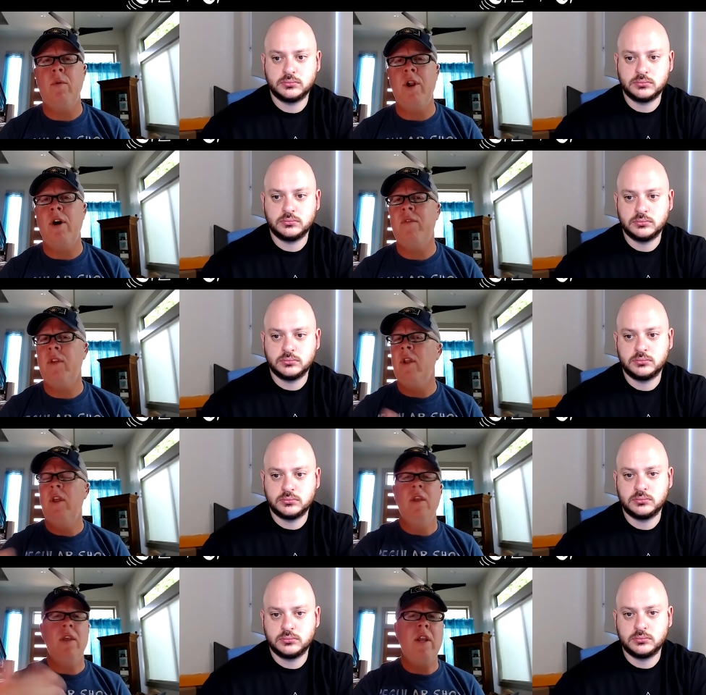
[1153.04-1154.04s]
Speaker 1: often.
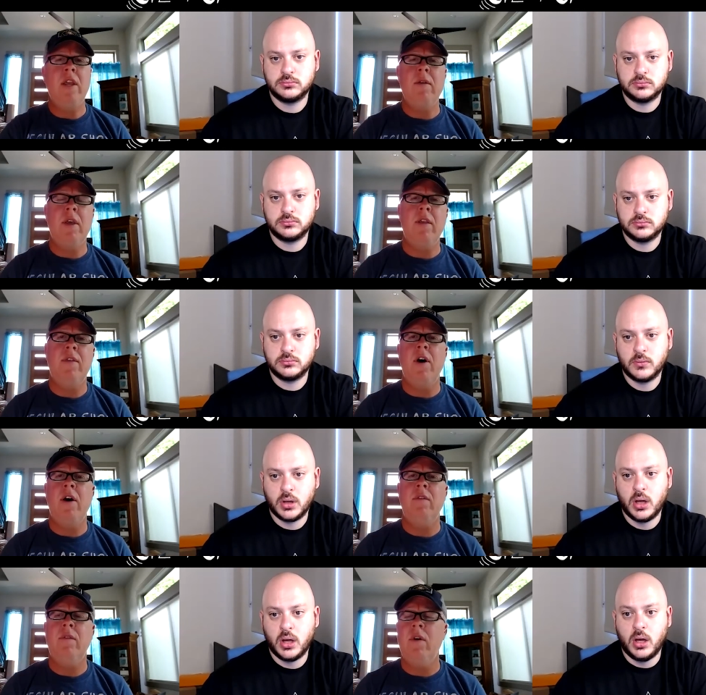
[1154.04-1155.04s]
Any any thoughts
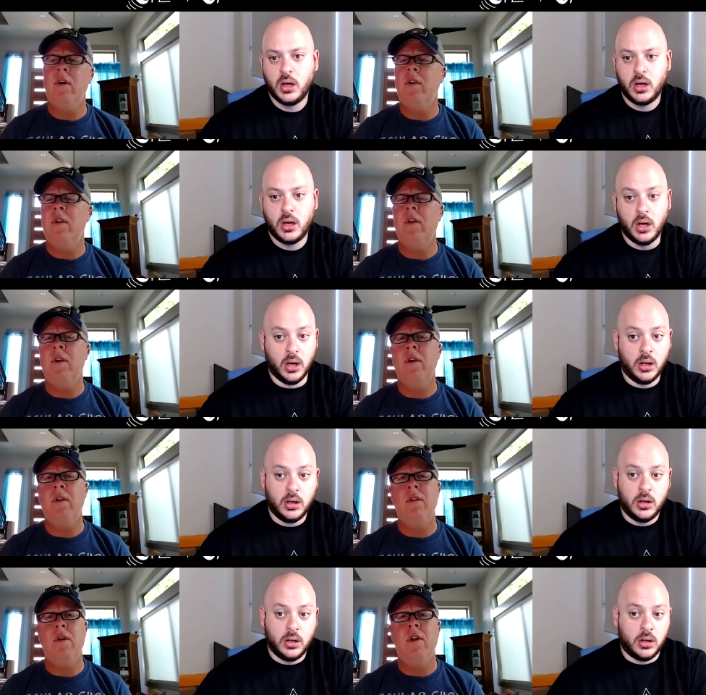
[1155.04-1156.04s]
on um,
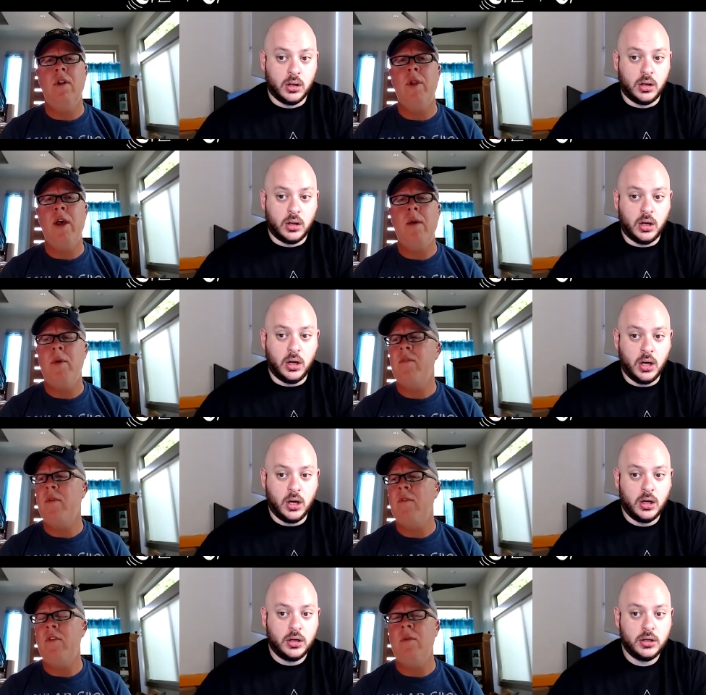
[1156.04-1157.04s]
on ONAP? Have
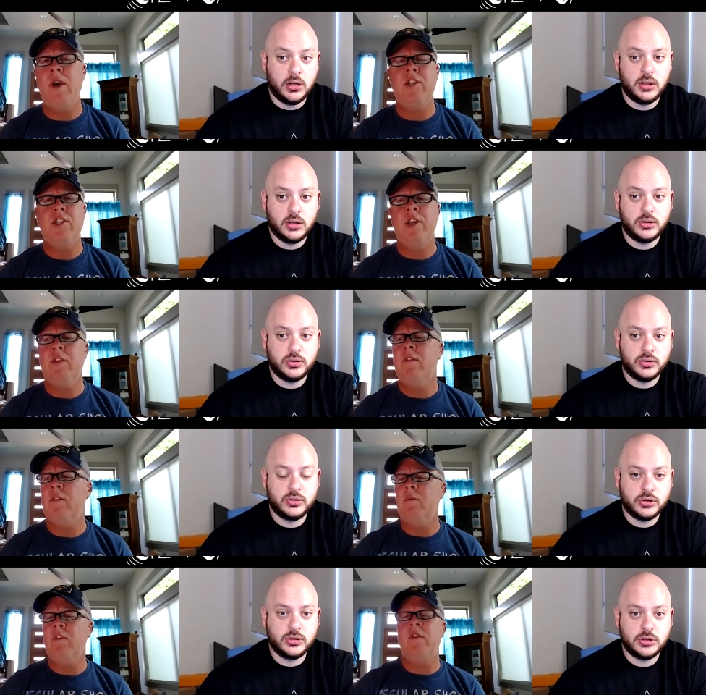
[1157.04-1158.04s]
you had a chance to,
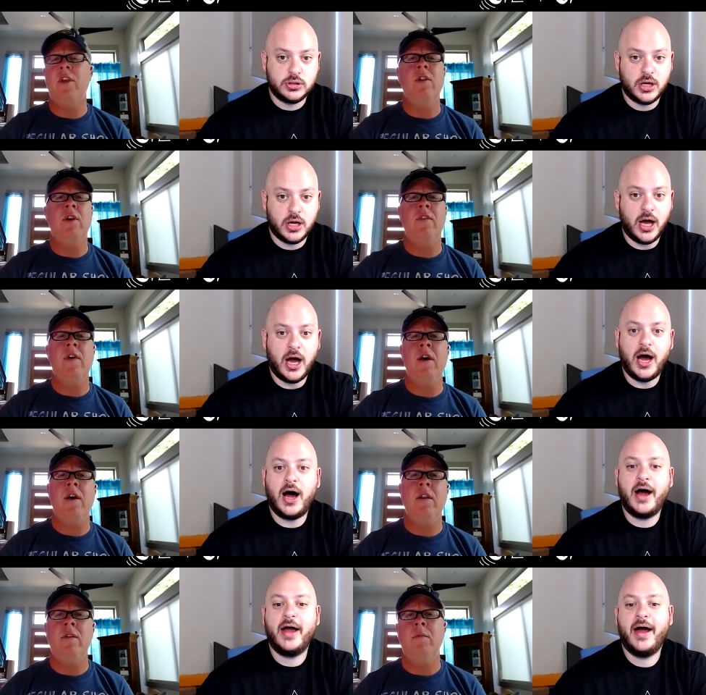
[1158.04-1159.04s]
to take a look at that?
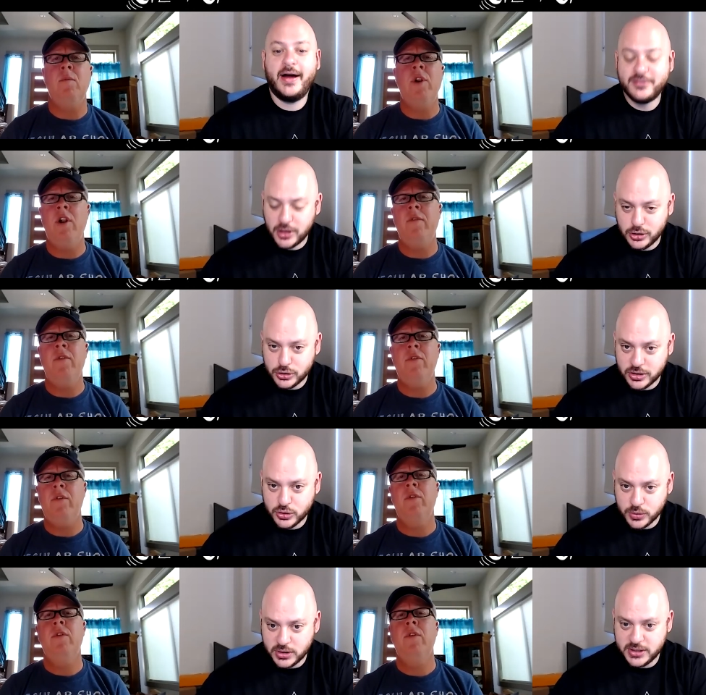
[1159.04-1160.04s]
And
Speaker 2: I have not looked
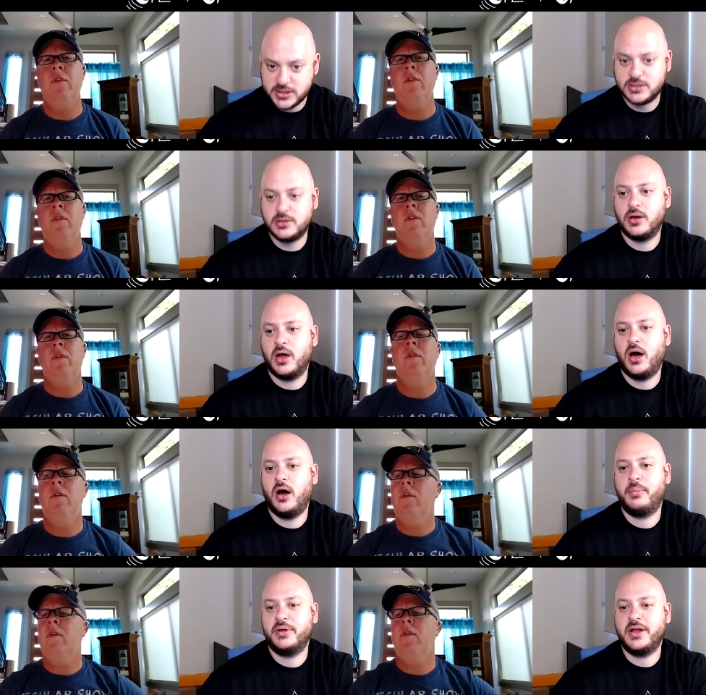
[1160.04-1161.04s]
at the release,
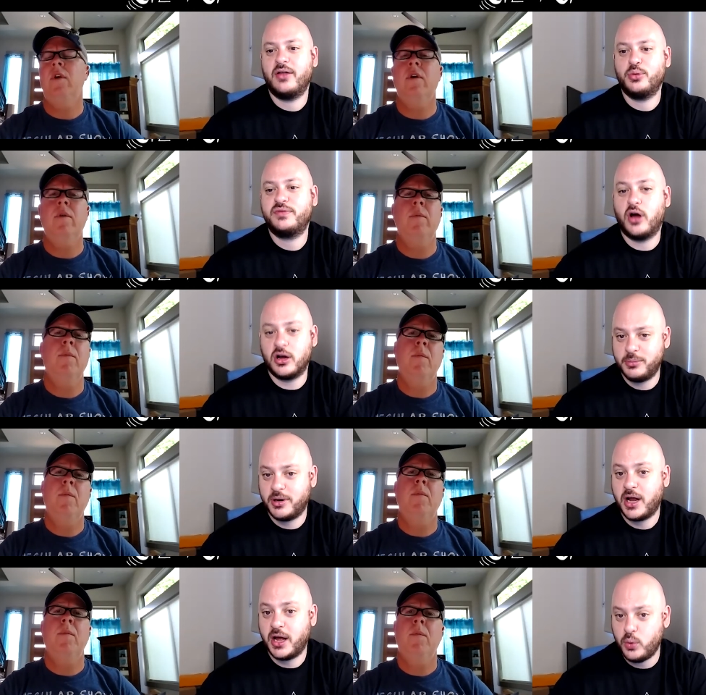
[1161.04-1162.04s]
um, yeah. but now that we've talked
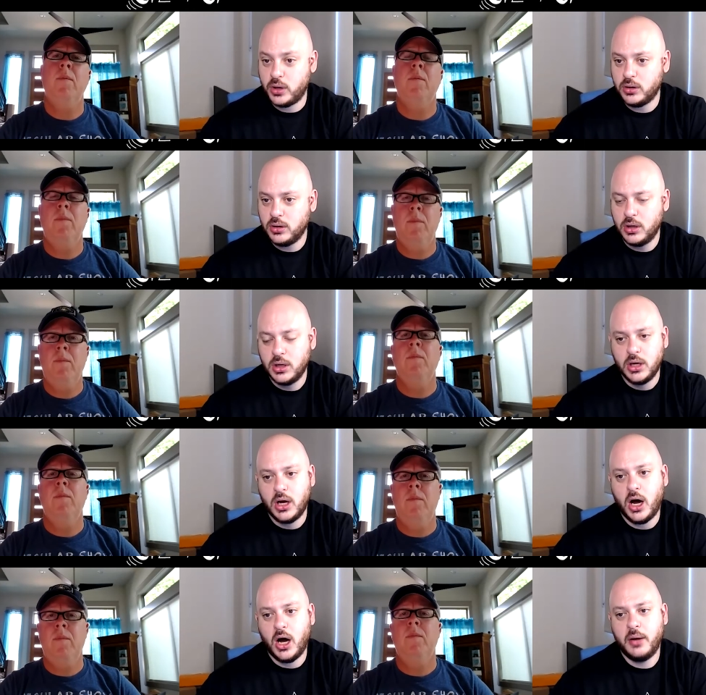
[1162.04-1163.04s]
about it, I will.
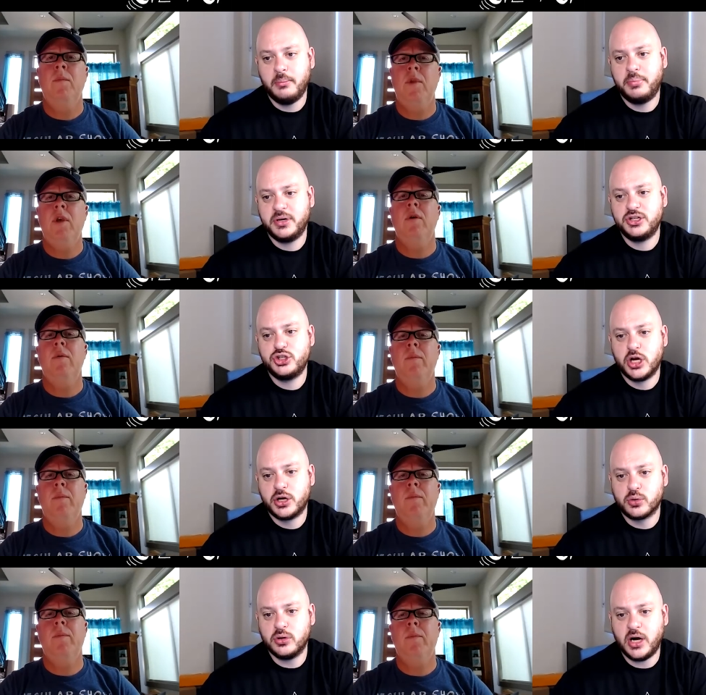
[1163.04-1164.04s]
Um, yeah. But in
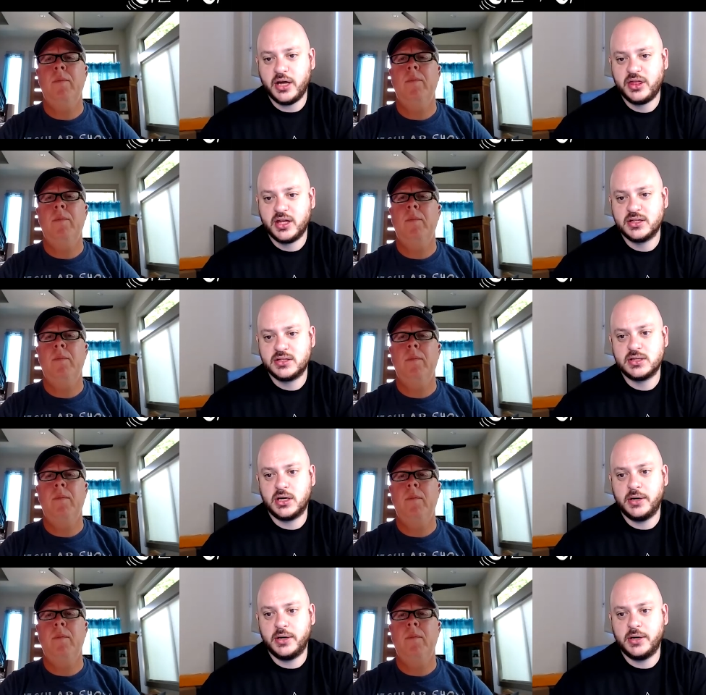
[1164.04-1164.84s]
general, I think it's